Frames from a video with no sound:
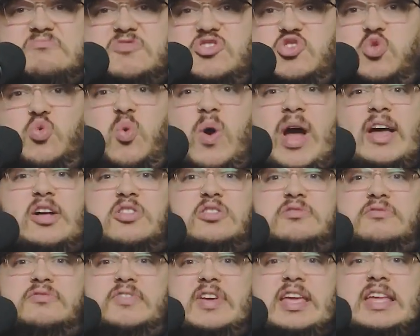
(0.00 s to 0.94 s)

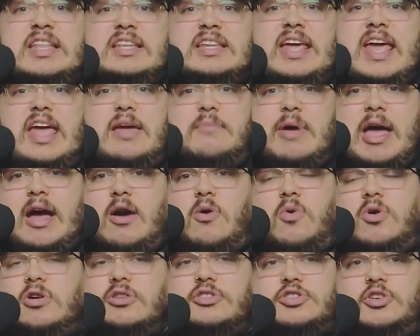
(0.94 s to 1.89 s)
12 in-game
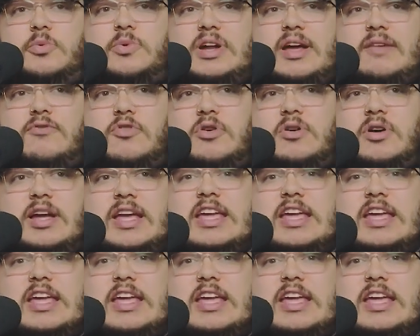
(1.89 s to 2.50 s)
hours or whatever